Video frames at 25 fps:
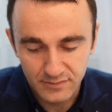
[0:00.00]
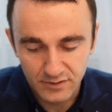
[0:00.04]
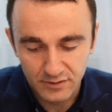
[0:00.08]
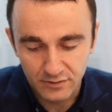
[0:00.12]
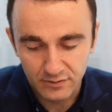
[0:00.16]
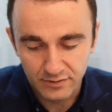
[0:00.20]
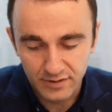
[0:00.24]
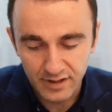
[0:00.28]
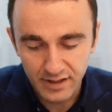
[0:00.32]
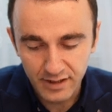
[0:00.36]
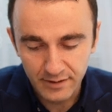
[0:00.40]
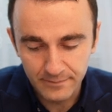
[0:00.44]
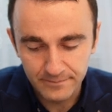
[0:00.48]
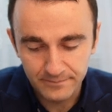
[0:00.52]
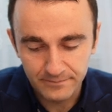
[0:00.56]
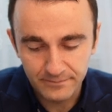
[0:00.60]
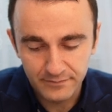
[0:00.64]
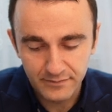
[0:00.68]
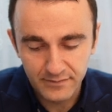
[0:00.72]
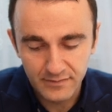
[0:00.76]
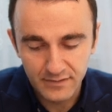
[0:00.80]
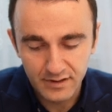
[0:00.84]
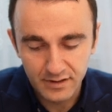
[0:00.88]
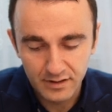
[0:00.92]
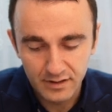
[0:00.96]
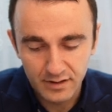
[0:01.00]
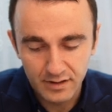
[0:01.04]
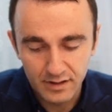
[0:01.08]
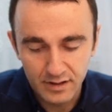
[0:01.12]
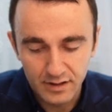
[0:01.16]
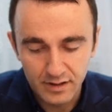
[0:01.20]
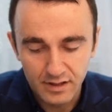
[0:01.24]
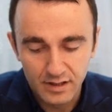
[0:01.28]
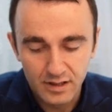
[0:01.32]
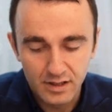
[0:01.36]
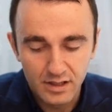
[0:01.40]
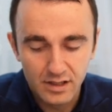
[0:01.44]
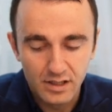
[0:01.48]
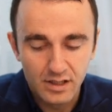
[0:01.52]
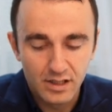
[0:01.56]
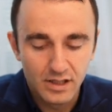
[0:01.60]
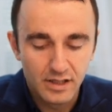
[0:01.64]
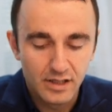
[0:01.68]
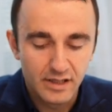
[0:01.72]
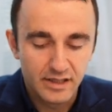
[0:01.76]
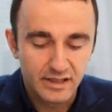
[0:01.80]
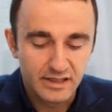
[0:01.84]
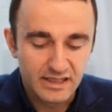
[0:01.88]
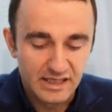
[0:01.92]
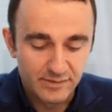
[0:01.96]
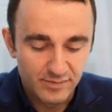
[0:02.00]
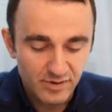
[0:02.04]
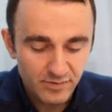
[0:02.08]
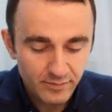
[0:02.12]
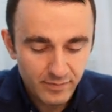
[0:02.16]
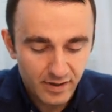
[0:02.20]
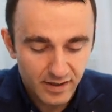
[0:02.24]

Okay? Keep in